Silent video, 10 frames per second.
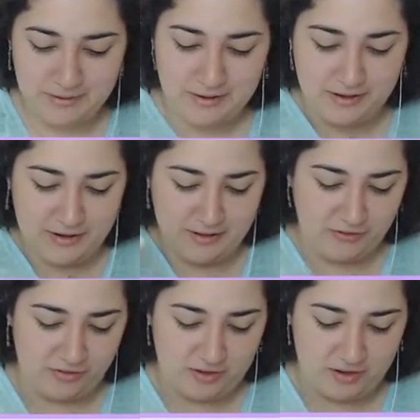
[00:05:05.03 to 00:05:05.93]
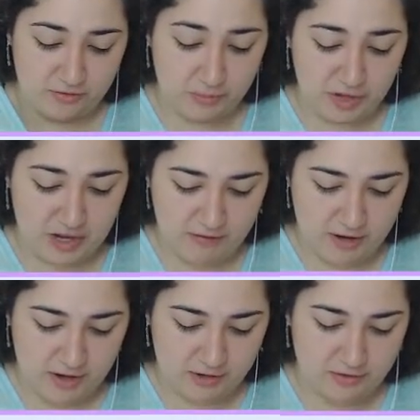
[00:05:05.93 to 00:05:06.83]
Uh, let's see here. So we have our
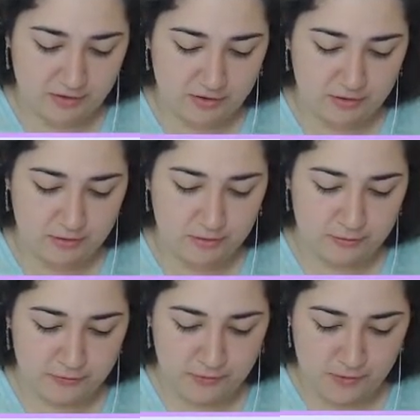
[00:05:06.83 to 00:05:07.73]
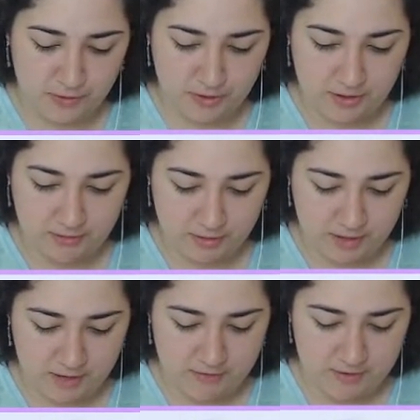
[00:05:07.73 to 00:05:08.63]
Exeggutor fully
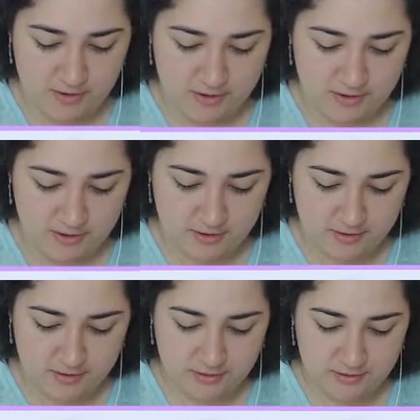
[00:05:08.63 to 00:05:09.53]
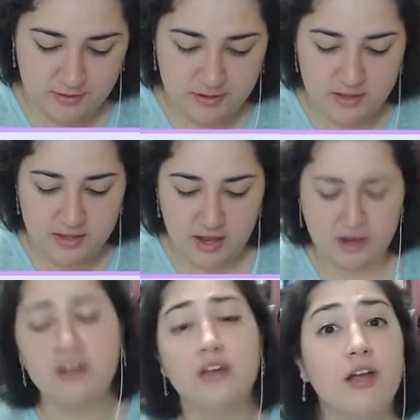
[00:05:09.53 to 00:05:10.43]
recovered. Are
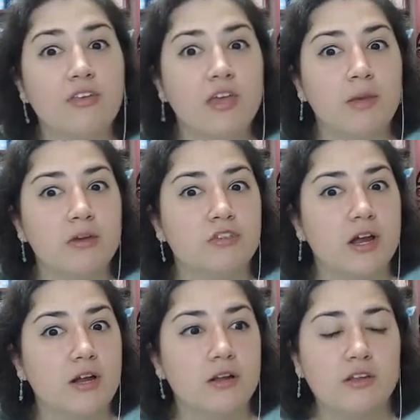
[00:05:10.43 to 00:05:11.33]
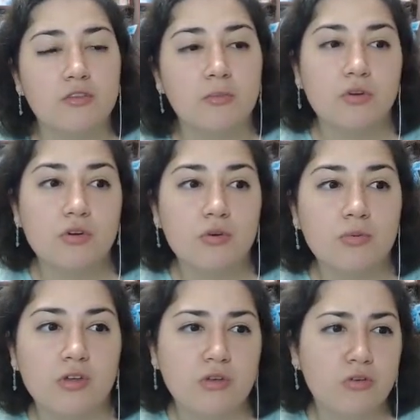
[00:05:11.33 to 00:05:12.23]
oh, you guys keeping track on his
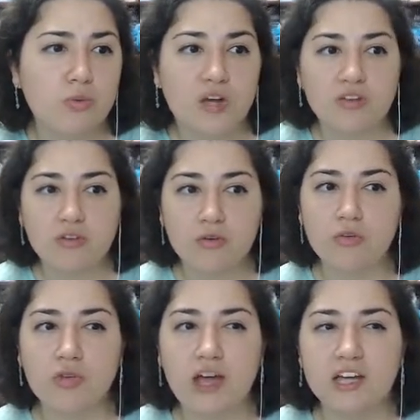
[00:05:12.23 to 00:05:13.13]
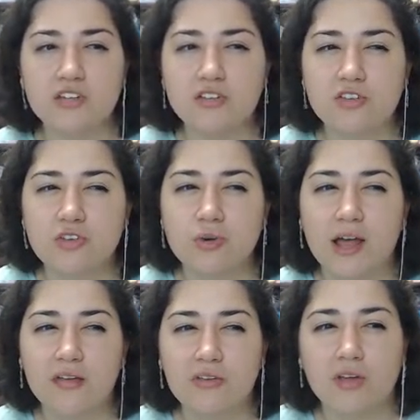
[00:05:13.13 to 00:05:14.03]
moves? He used, what, two slashes, two
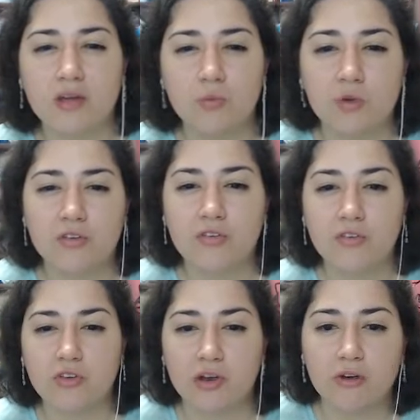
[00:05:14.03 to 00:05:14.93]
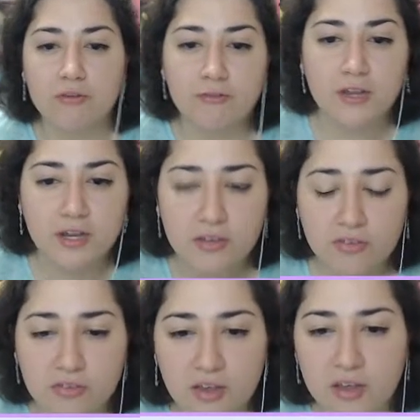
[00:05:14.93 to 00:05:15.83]
Glaciate, and one scary
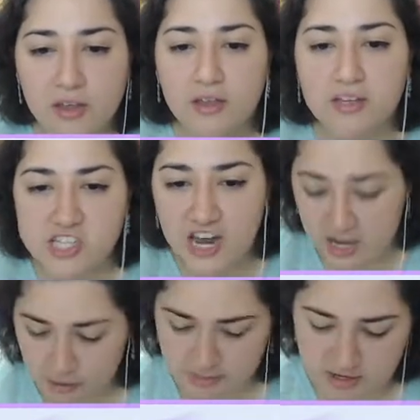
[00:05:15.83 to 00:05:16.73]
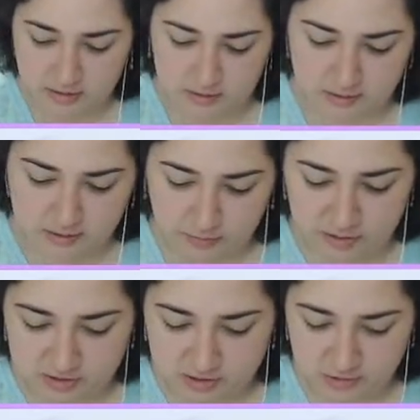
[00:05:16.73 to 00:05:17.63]
face? Chat, help me out on this.
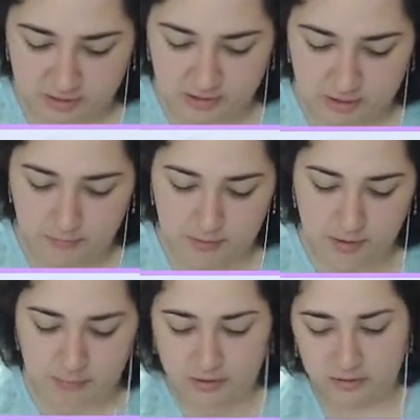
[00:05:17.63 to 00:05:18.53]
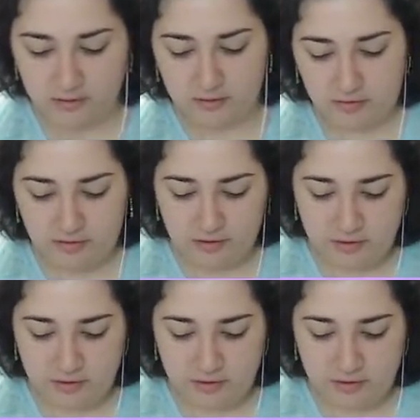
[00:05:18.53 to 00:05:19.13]
Make sure we keep up on this.